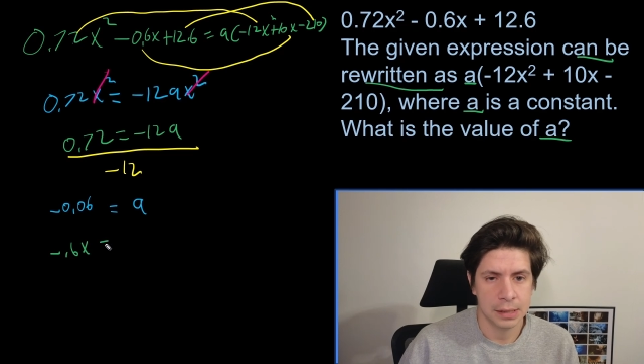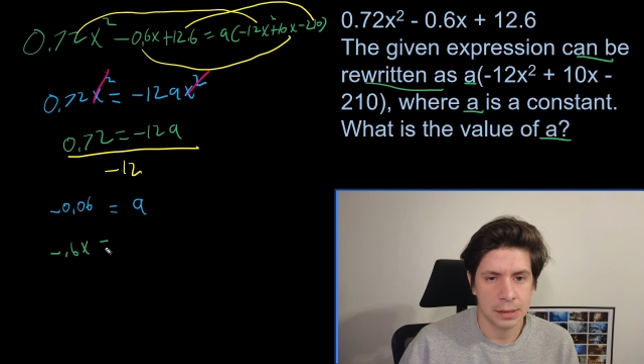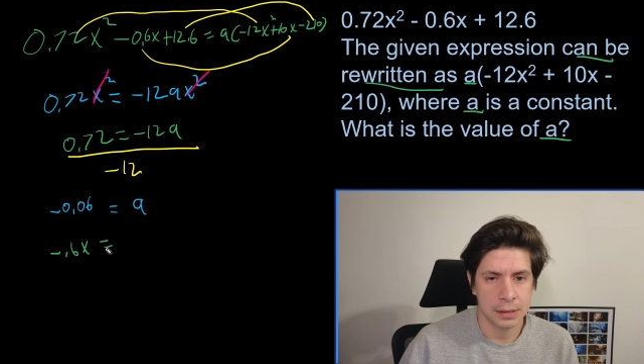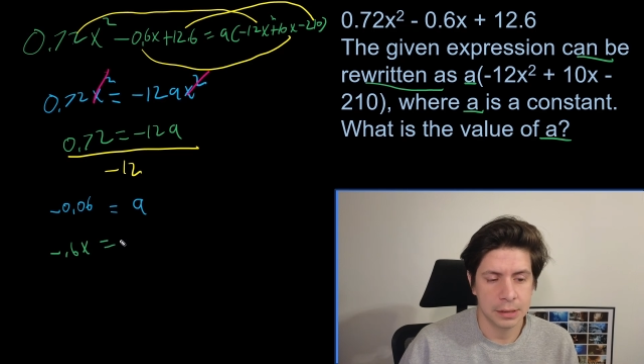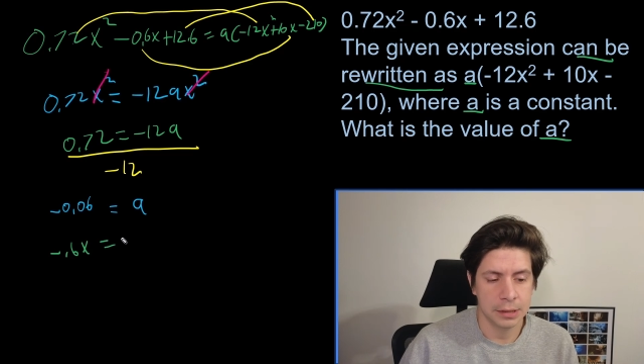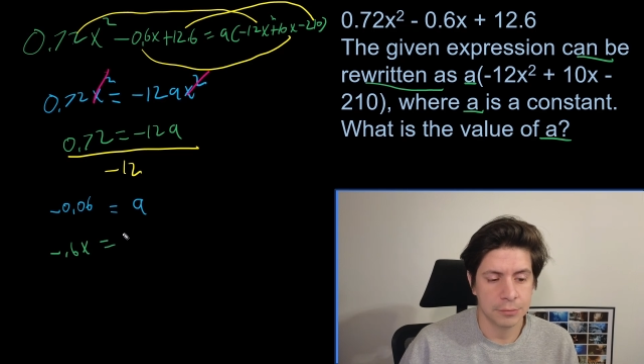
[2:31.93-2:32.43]

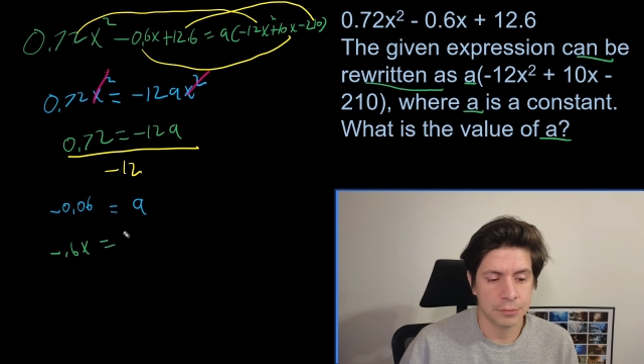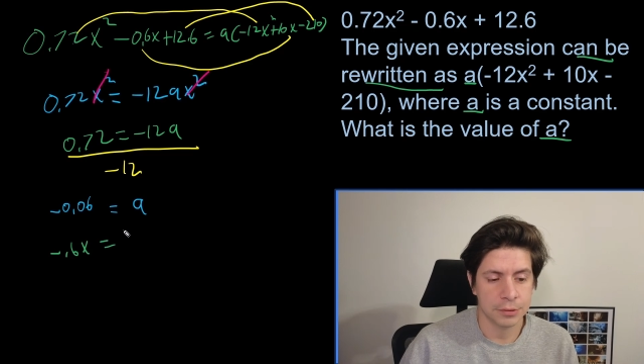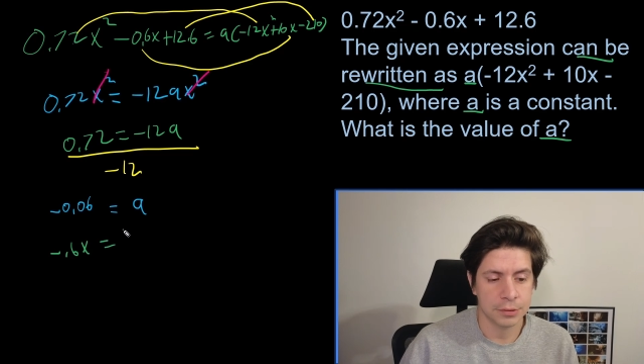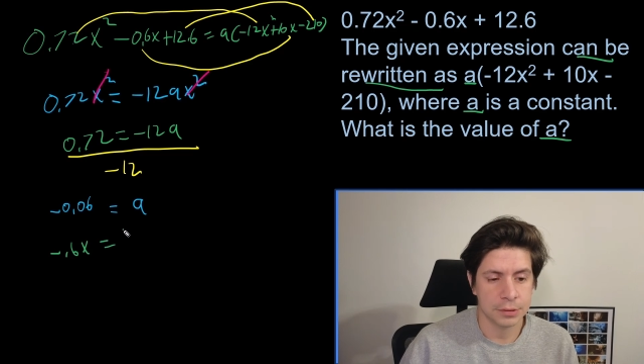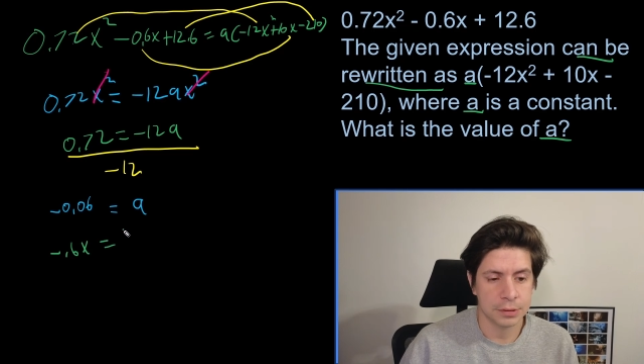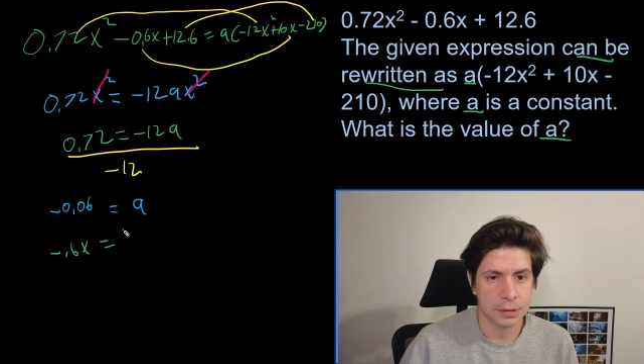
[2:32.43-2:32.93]

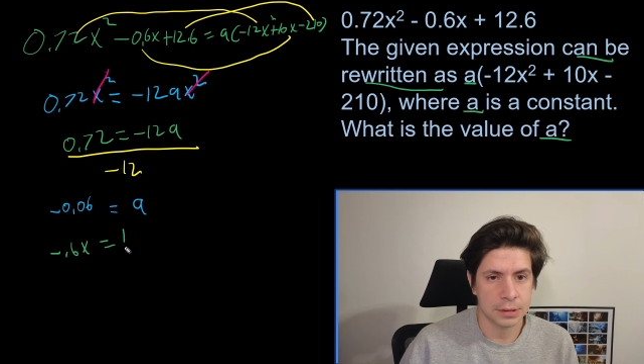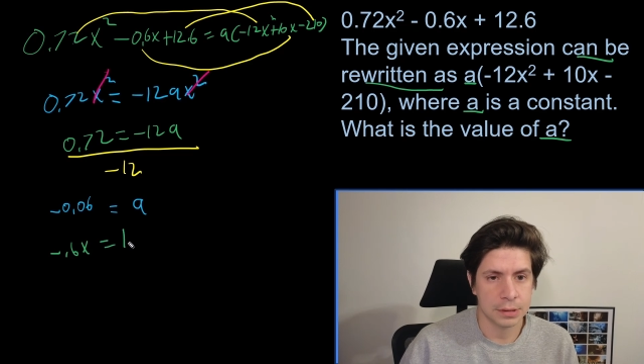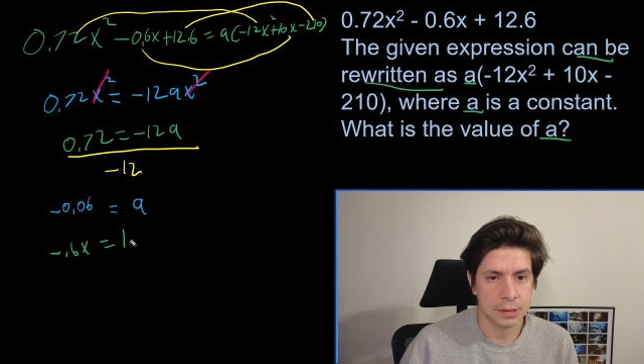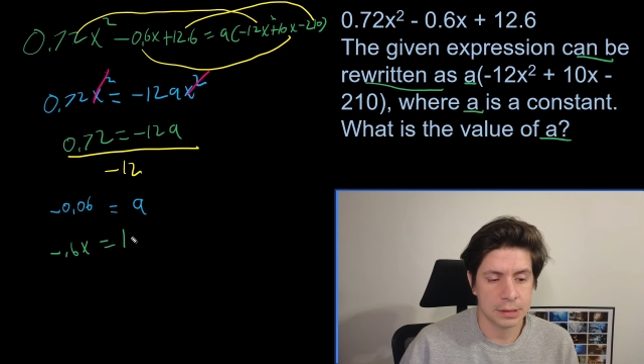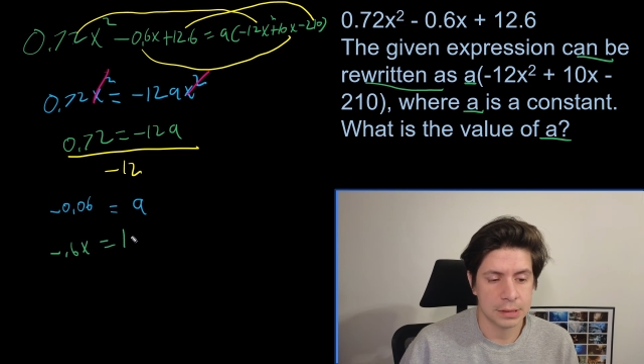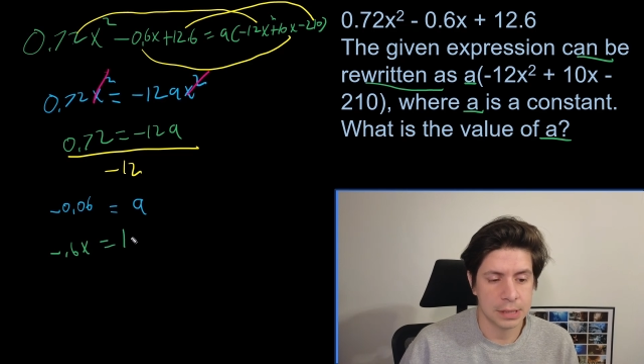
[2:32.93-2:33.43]
equals
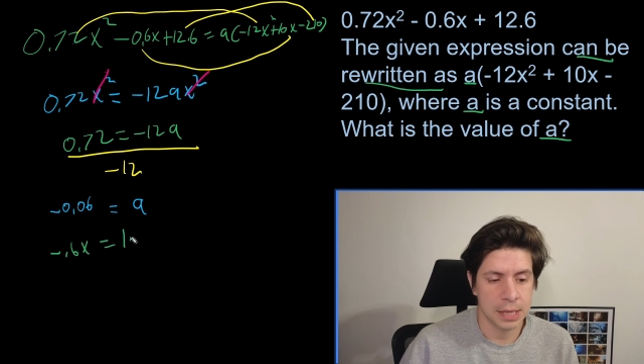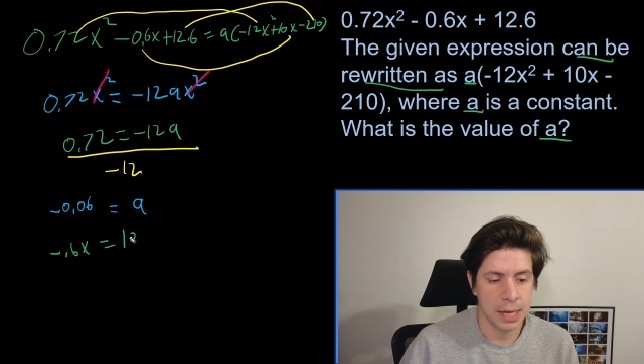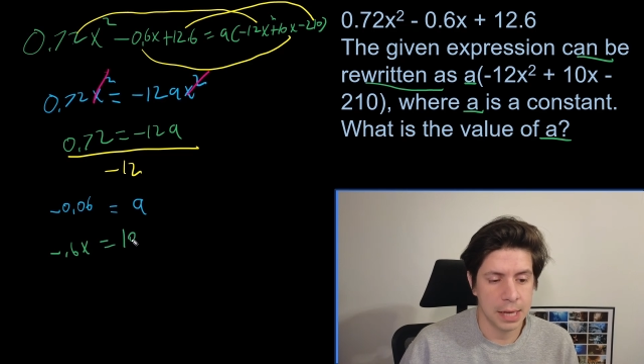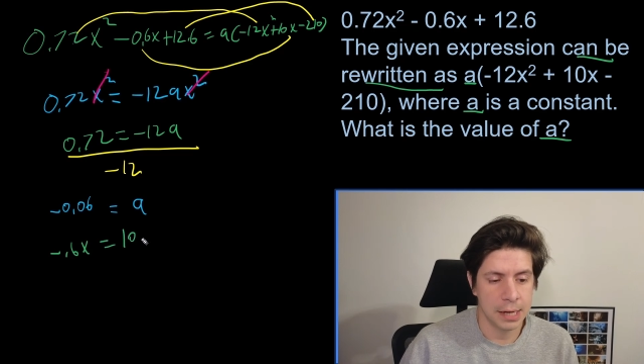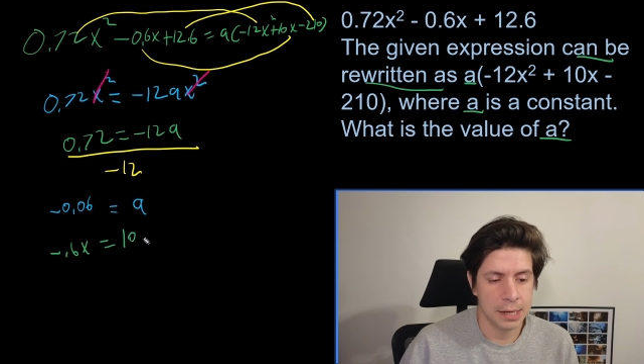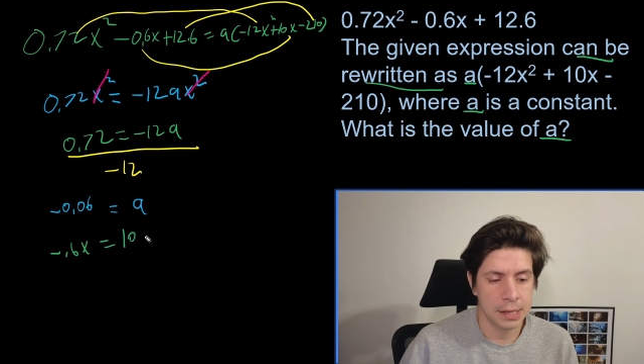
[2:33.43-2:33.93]

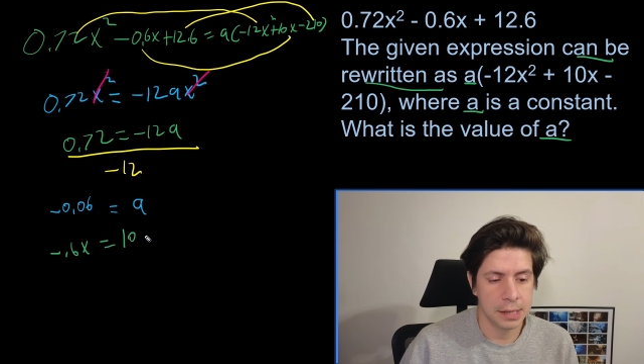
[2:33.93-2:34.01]
10ax,